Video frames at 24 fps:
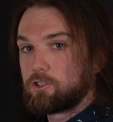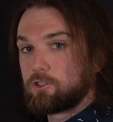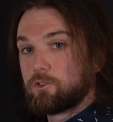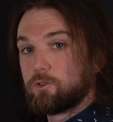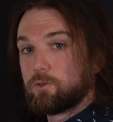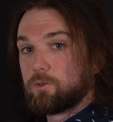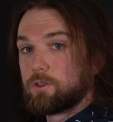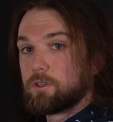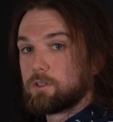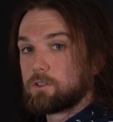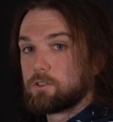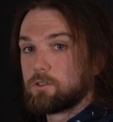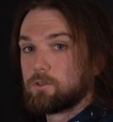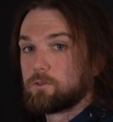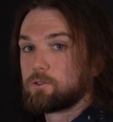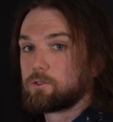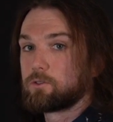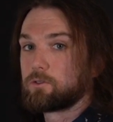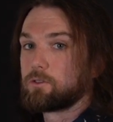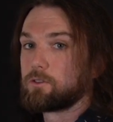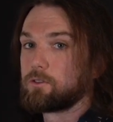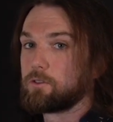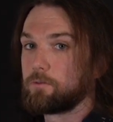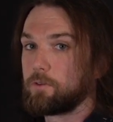to this
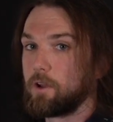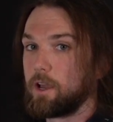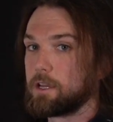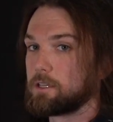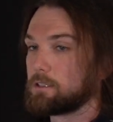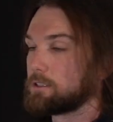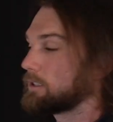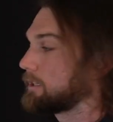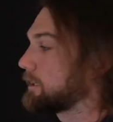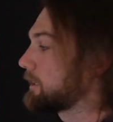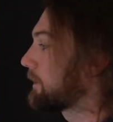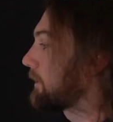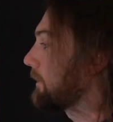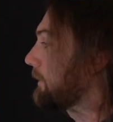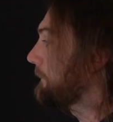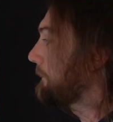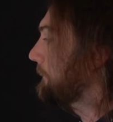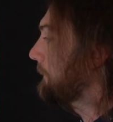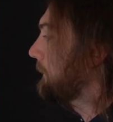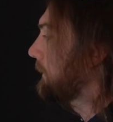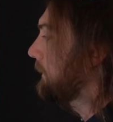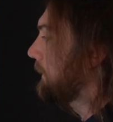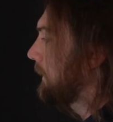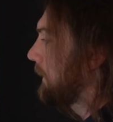user and device here.
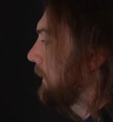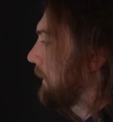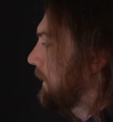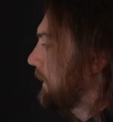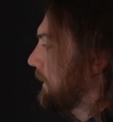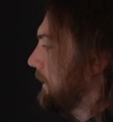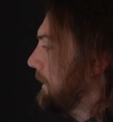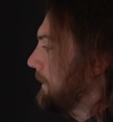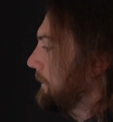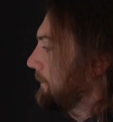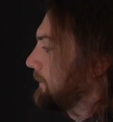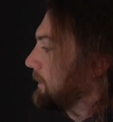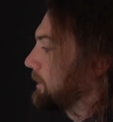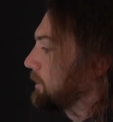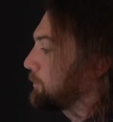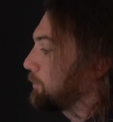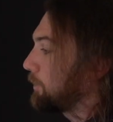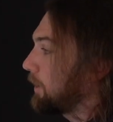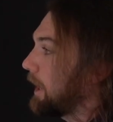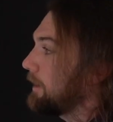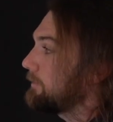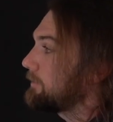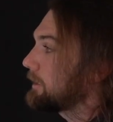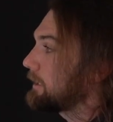These
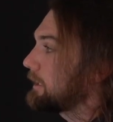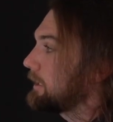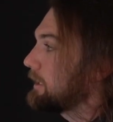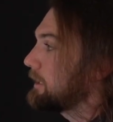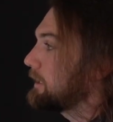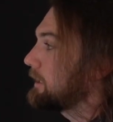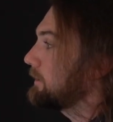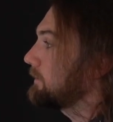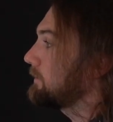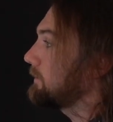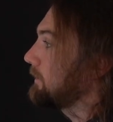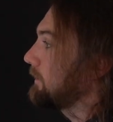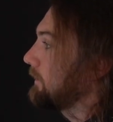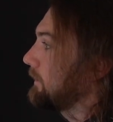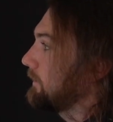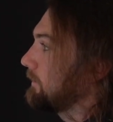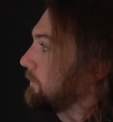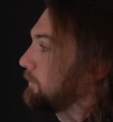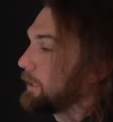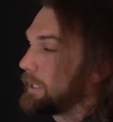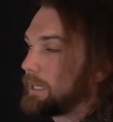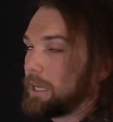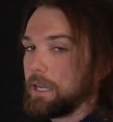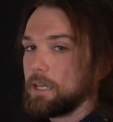private keys,
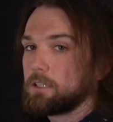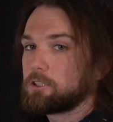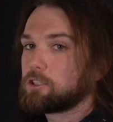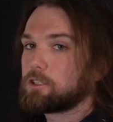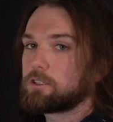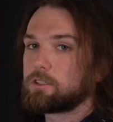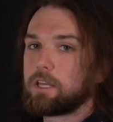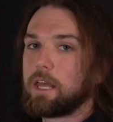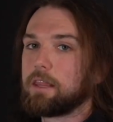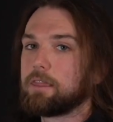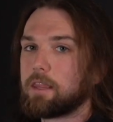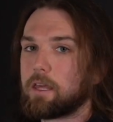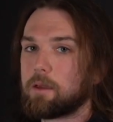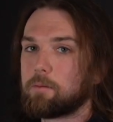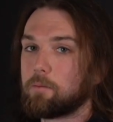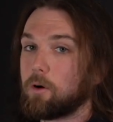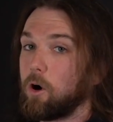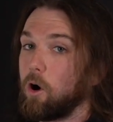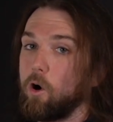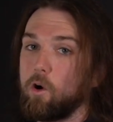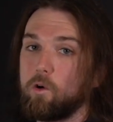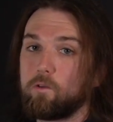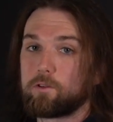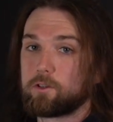we can't just send them
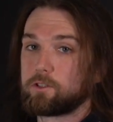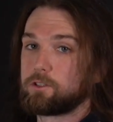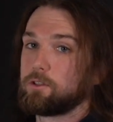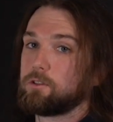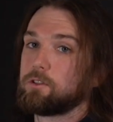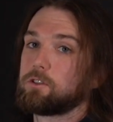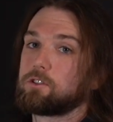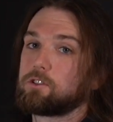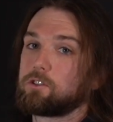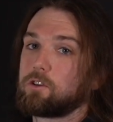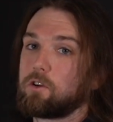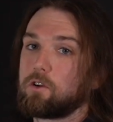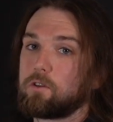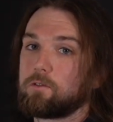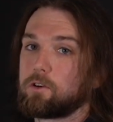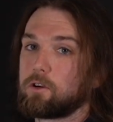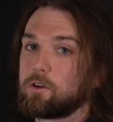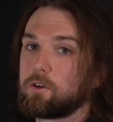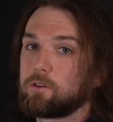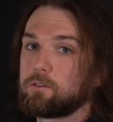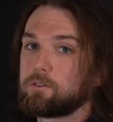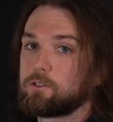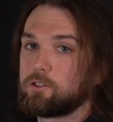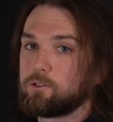over to the
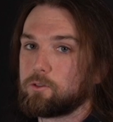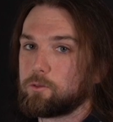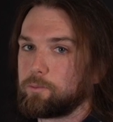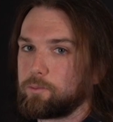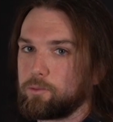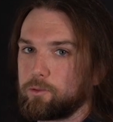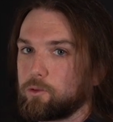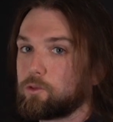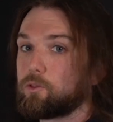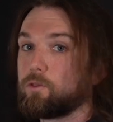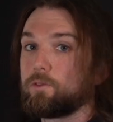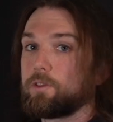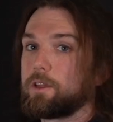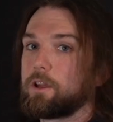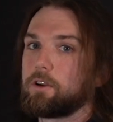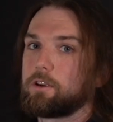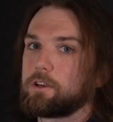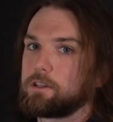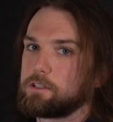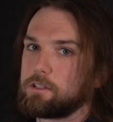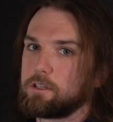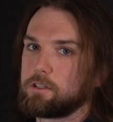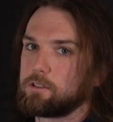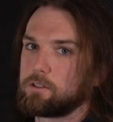server to prove their
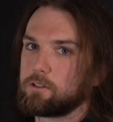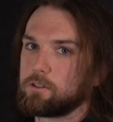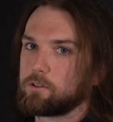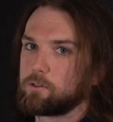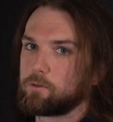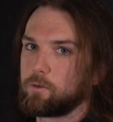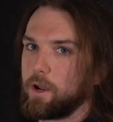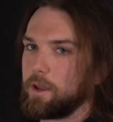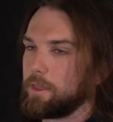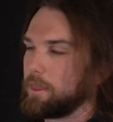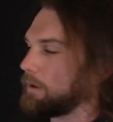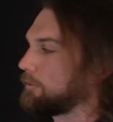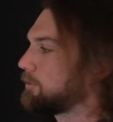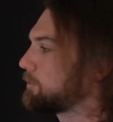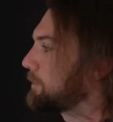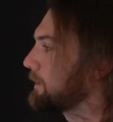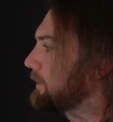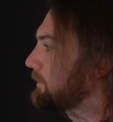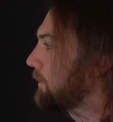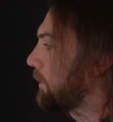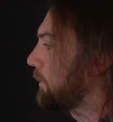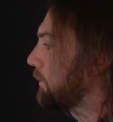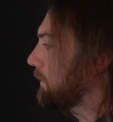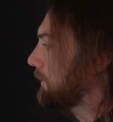existence, right? That would be
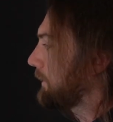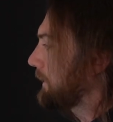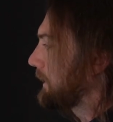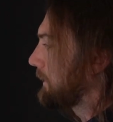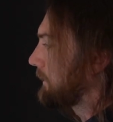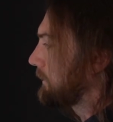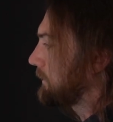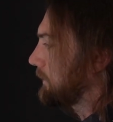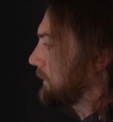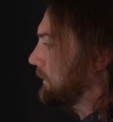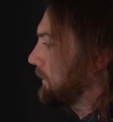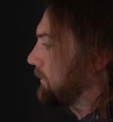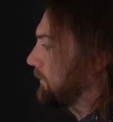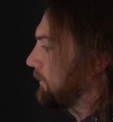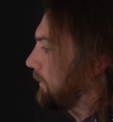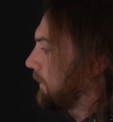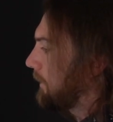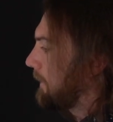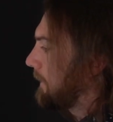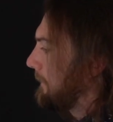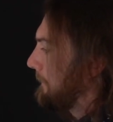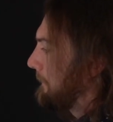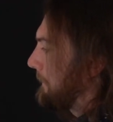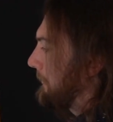totally
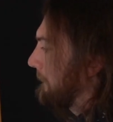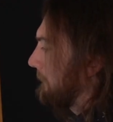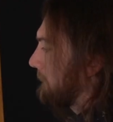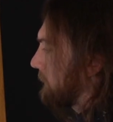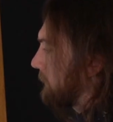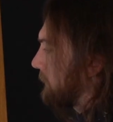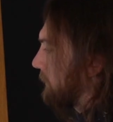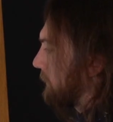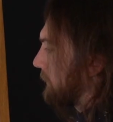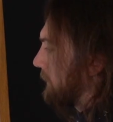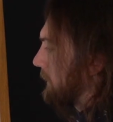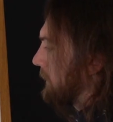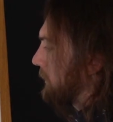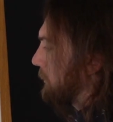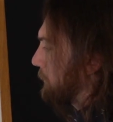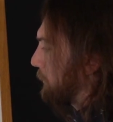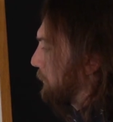insecure. So these